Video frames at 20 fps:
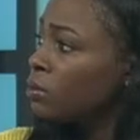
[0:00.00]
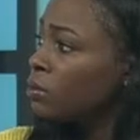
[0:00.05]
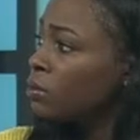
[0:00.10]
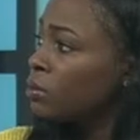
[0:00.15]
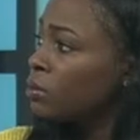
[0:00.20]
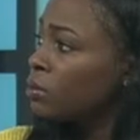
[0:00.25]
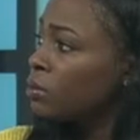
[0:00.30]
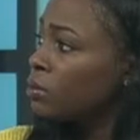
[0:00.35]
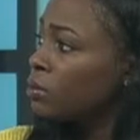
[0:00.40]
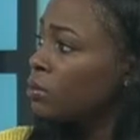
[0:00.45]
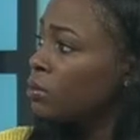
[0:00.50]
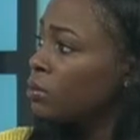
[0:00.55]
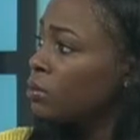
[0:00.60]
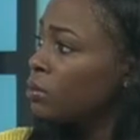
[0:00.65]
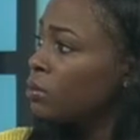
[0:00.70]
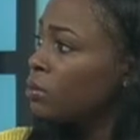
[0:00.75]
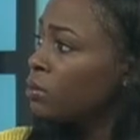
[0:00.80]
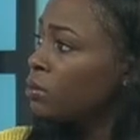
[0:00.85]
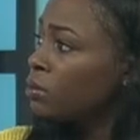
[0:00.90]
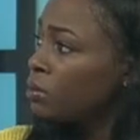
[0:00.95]

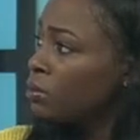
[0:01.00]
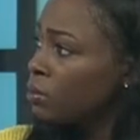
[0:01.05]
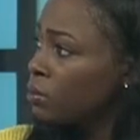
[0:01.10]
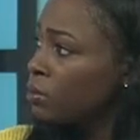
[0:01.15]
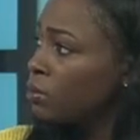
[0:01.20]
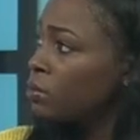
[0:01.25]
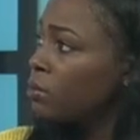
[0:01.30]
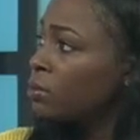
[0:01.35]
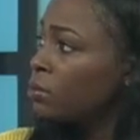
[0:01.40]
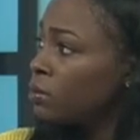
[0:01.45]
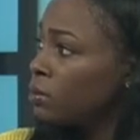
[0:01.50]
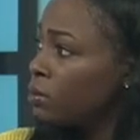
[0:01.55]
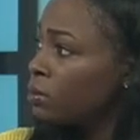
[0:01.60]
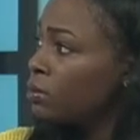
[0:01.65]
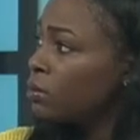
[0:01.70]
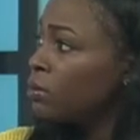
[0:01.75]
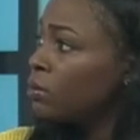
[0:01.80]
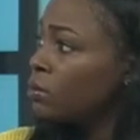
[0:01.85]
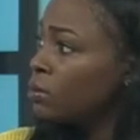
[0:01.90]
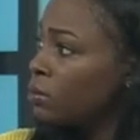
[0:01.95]

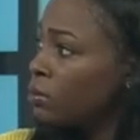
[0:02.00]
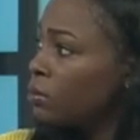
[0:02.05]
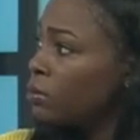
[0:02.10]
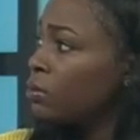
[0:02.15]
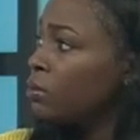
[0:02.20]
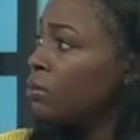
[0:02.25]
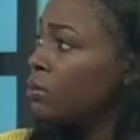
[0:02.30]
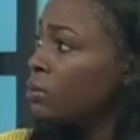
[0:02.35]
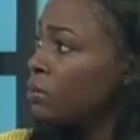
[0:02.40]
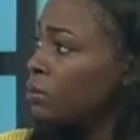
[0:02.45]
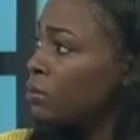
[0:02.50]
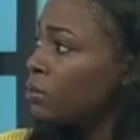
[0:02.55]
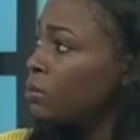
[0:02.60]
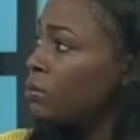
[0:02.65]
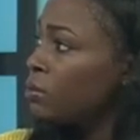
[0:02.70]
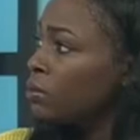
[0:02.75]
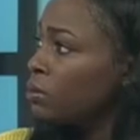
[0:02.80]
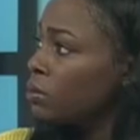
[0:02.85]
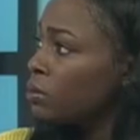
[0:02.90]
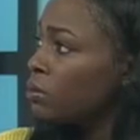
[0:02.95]

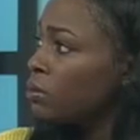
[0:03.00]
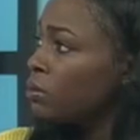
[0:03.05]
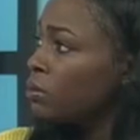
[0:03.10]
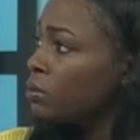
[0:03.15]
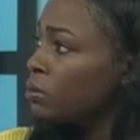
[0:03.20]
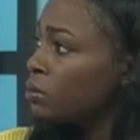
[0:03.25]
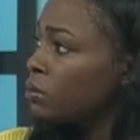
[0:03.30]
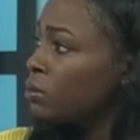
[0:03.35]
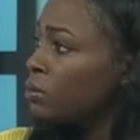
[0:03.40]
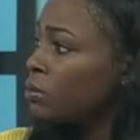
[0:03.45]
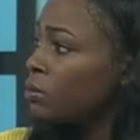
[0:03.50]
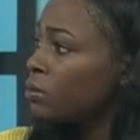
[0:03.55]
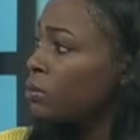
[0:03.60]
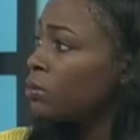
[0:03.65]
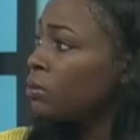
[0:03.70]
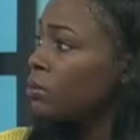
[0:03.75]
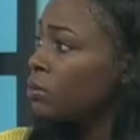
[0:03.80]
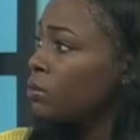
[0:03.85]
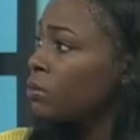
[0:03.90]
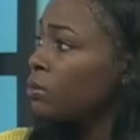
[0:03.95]

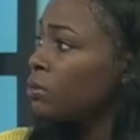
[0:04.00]
(silent)